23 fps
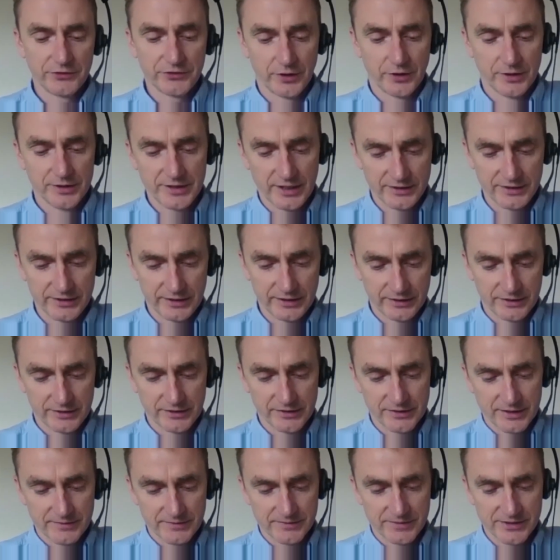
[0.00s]
Sorry, I think
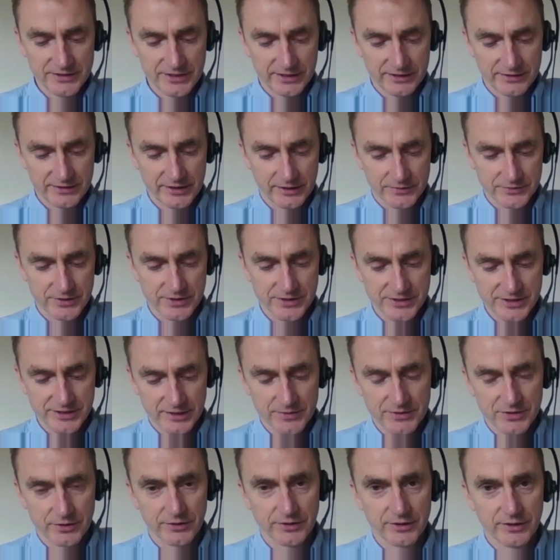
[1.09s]
the second thing I was going to say
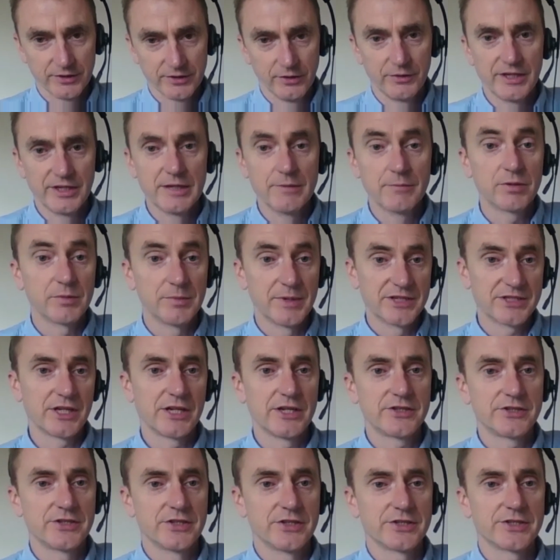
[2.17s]
was on the
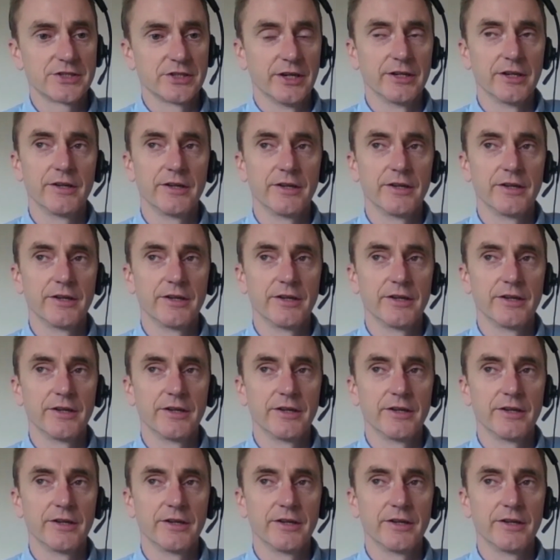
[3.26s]
implementation side.